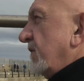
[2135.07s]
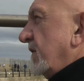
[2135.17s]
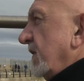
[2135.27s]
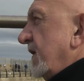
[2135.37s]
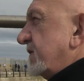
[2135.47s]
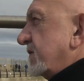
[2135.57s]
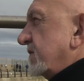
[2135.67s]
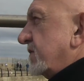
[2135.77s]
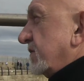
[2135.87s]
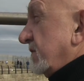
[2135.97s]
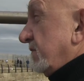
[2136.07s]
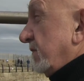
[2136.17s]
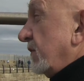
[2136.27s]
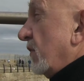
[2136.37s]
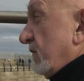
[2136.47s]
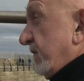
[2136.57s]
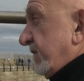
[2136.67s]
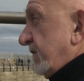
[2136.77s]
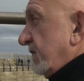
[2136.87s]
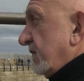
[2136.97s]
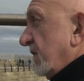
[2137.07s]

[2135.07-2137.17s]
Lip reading: related to love,